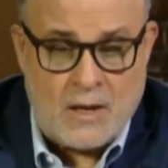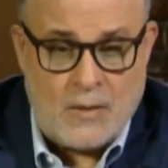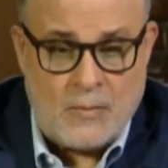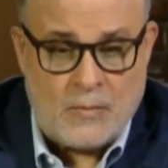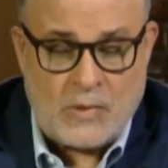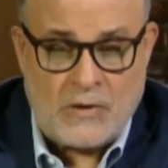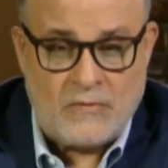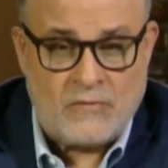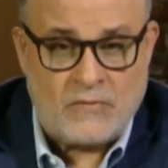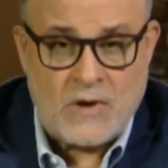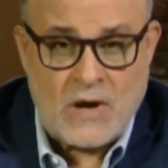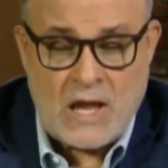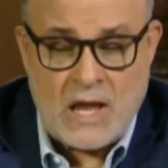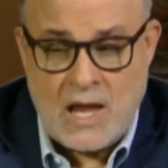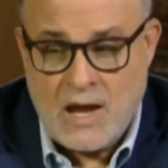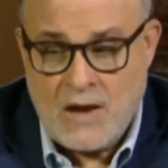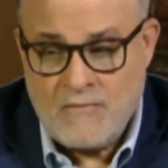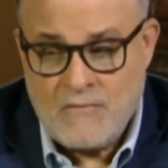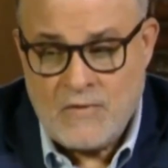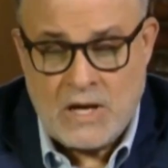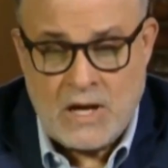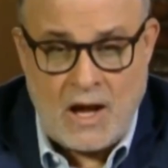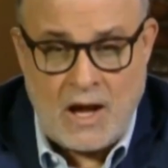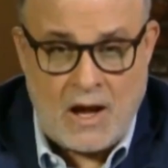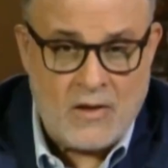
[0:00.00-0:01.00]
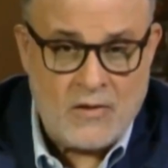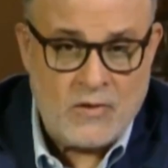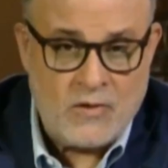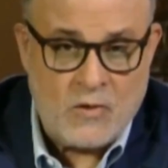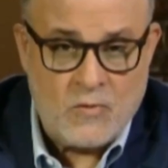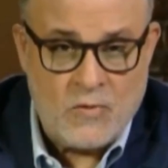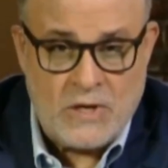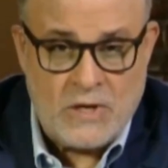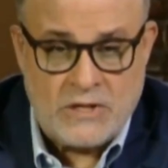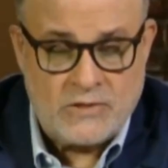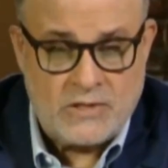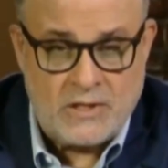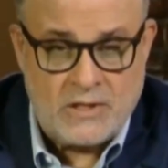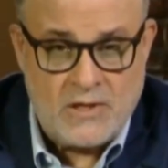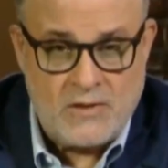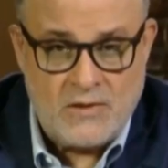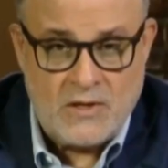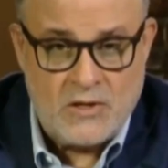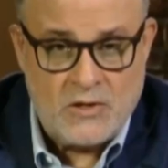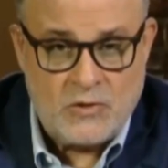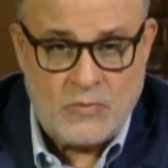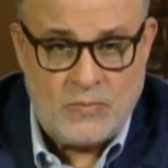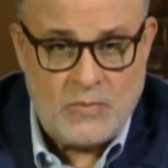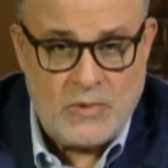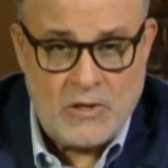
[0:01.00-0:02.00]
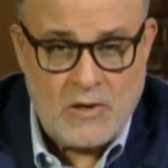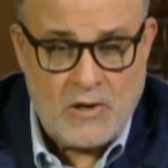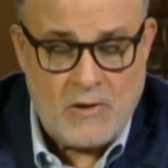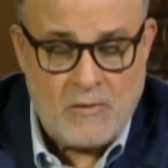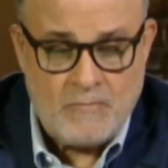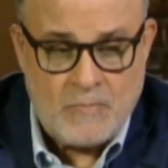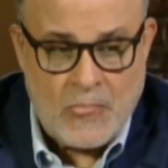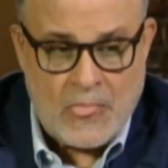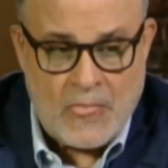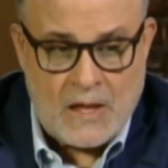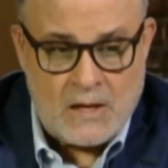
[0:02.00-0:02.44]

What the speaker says: but for every other reason in this bill.